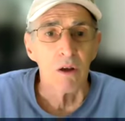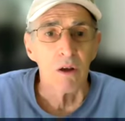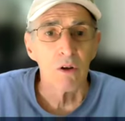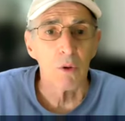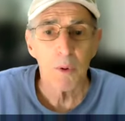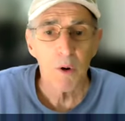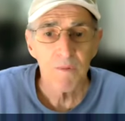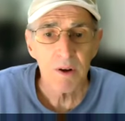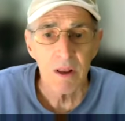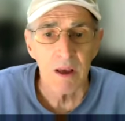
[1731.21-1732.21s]
you're
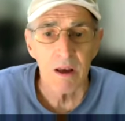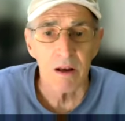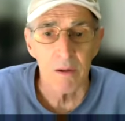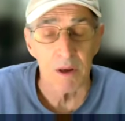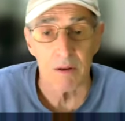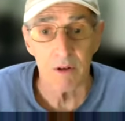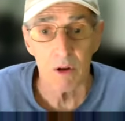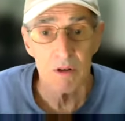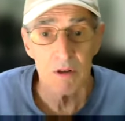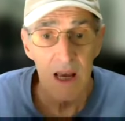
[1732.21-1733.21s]
perfectly, I mean,
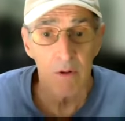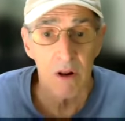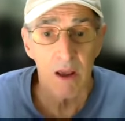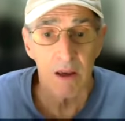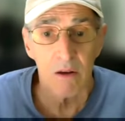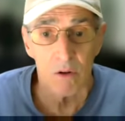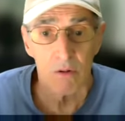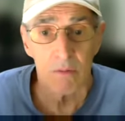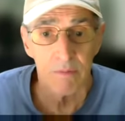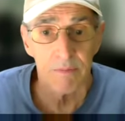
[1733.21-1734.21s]
you sound like you're